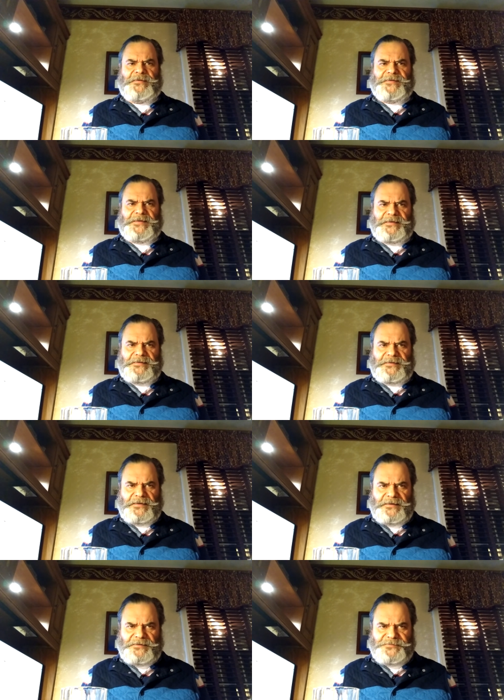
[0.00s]

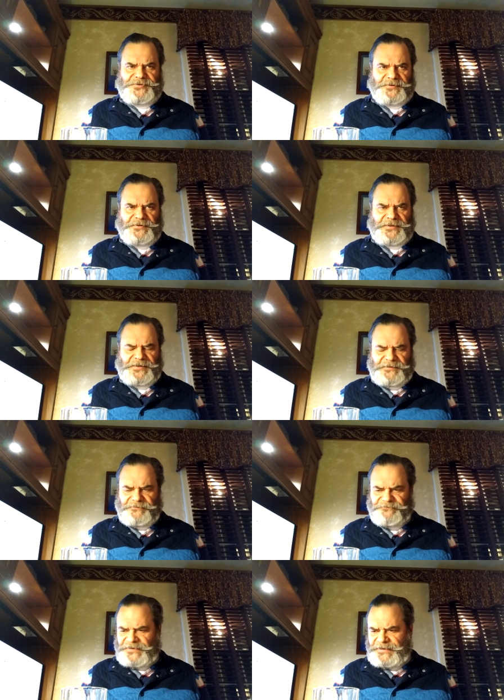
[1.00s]
than certainly
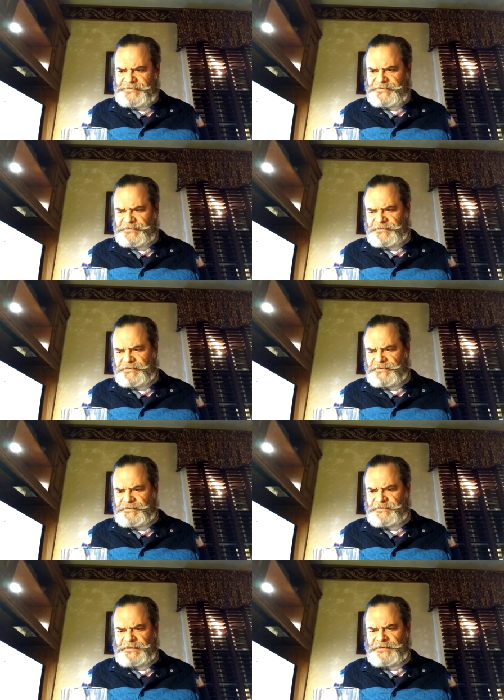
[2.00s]
vodka.
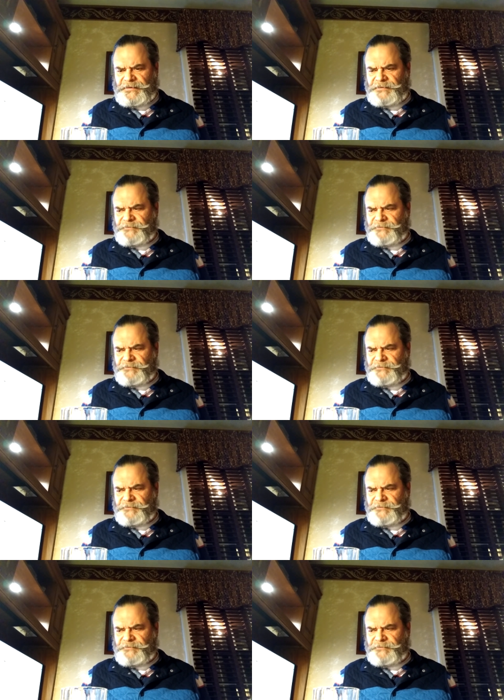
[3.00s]
And I